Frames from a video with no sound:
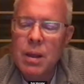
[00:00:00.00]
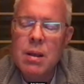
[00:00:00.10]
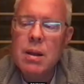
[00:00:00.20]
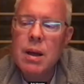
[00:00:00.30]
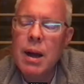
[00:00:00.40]

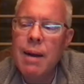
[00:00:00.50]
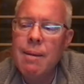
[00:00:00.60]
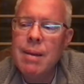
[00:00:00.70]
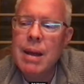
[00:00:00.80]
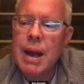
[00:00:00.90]

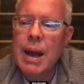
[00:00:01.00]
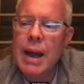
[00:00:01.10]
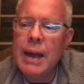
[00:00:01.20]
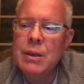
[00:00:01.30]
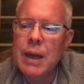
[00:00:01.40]
I
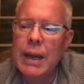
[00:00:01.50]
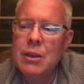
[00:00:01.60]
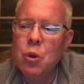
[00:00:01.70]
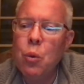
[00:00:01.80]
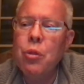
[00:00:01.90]

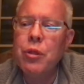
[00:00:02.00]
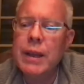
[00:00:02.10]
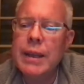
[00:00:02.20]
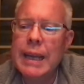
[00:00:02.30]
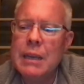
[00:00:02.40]
don't think
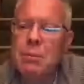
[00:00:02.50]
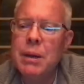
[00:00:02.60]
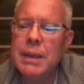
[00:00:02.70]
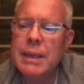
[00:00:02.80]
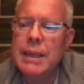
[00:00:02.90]
anybody
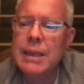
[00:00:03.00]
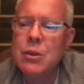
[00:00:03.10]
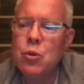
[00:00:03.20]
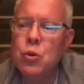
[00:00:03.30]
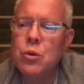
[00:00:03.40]
in
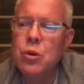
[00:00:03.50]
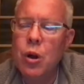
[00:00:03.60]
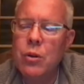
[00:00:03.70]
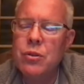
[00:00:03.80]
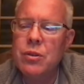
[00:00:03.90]
good
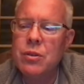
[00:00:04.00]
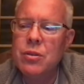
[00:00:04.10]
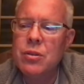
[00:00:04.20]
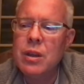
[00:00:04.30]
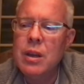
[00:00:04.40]
conscience
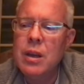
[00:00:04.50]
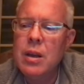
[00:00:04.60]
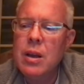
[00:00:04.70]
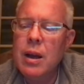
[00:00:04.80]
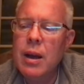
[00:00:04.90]

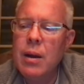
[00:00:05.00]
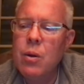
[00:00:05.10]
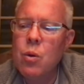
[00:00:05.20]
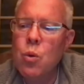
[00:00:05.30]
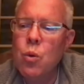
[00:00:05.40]

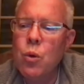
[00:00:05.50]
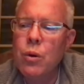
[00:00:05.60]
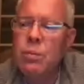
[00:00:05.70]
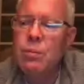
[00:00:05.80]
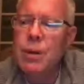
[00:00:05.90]

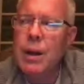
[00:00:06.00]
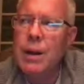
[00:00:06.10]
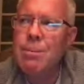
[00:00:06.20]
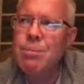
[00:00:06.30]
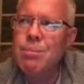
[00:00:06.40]

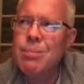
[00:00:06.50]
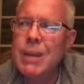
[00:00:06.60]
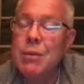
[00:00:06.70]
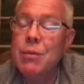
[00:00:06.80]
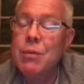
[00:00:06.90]
kind
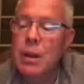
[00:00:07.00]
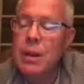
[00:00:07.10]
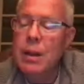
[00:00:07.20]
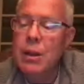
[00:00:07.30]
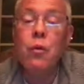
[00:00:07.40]
of
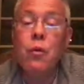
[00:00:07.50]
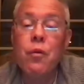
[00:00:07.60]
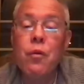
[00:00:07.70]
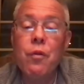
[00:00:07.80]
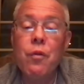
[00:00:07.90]
good
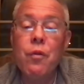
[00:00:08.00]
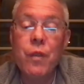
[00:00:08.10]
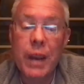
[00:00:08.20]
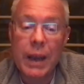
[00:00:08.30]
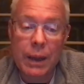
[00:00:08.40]
faith
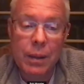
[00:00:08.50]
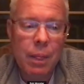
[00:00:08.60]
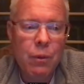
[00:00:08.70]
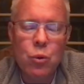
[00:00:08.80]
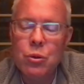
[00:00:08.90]
could
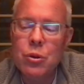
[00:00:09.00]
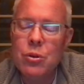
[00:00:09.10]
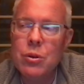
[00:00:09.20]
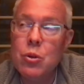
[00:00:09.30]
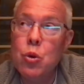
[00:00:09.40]

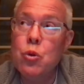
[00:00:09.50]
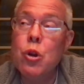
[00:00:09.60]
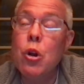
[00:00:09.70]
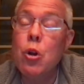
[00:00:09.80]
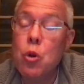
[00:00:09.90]

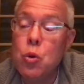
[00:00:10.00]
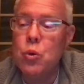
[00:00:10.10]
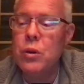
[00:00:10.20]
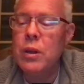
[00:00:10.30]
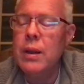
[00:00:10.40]
conclude
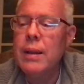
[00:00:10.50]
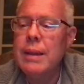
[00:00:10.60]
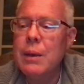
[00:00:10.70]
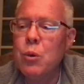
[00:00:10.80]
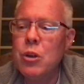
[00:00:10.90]
that
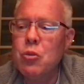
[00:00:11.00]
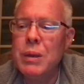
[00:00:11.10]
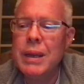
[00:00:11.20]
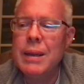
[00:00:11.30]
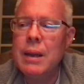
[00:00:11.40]
what is
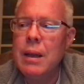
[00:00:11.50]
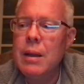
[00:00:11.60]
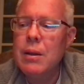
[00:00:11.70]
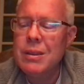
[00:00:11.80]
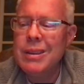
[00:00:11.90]
being
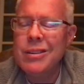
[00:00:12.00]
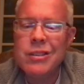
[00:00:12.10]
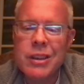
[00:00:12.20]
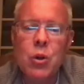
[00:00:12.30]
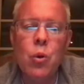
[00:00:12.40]

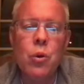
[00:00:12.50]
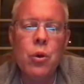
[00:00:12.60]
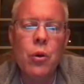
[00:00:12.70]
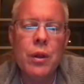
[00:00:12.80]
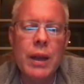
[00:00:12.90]
distilled on
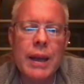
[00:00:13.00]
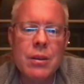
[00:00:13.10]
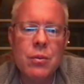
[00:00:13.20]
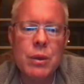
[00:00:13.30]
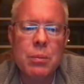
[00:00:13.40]
the likes of
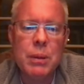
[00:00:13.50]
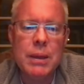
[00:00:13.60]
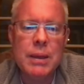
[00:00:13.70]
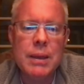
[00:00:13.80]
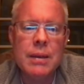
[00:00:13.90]

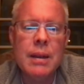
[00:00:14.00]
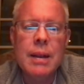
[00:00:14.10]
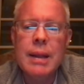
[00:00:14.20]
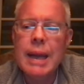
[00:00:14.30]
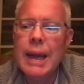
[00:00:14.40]
Wikipedia
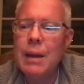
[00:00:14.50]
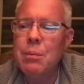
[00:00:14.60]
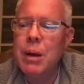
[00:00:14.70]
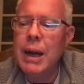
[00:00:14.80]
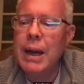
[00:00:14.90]
and
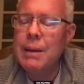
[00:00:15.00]
by